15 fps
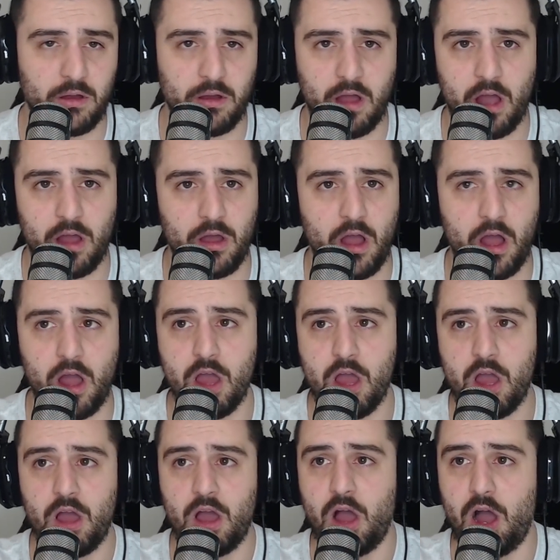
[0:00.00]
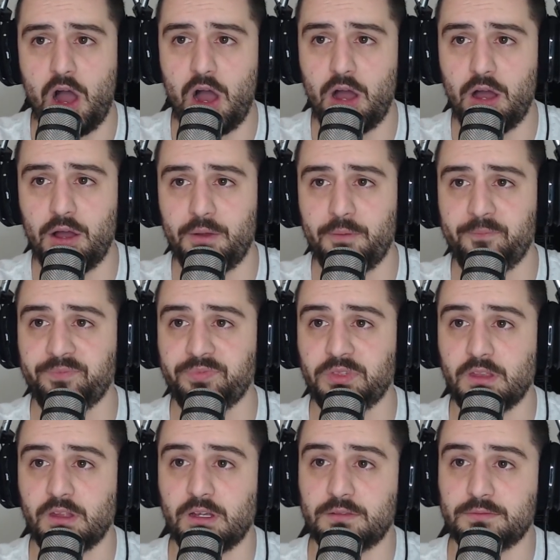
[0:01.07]
Big disrespect. You get paid that
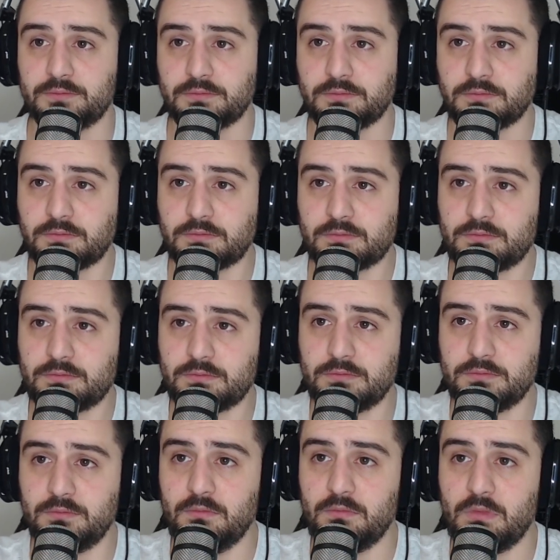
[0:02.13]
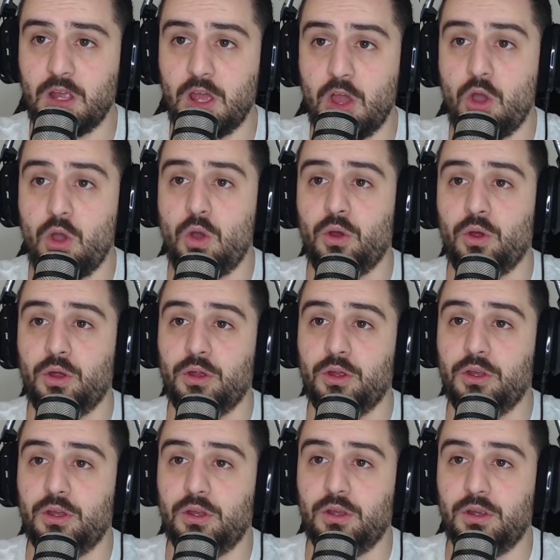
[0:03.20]
much, brother. You don't need your manager to
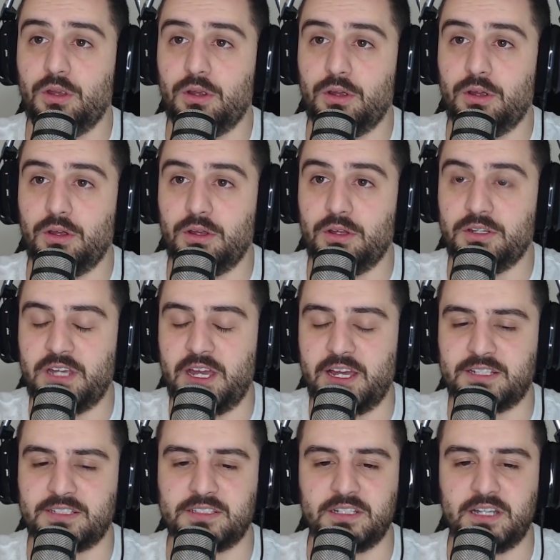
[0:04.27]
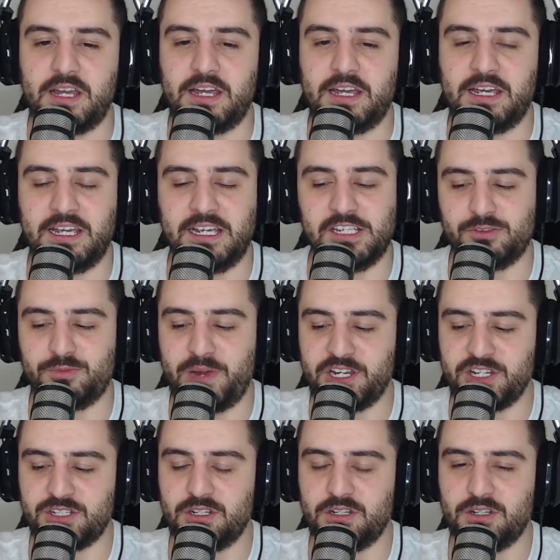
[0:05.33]
give you a pep talk
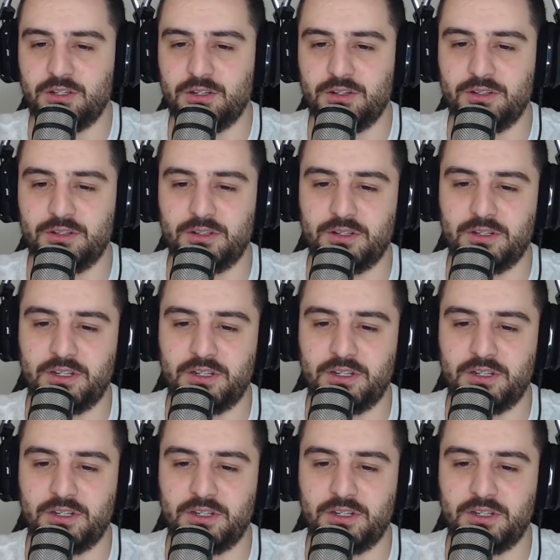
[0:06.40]
to rise up.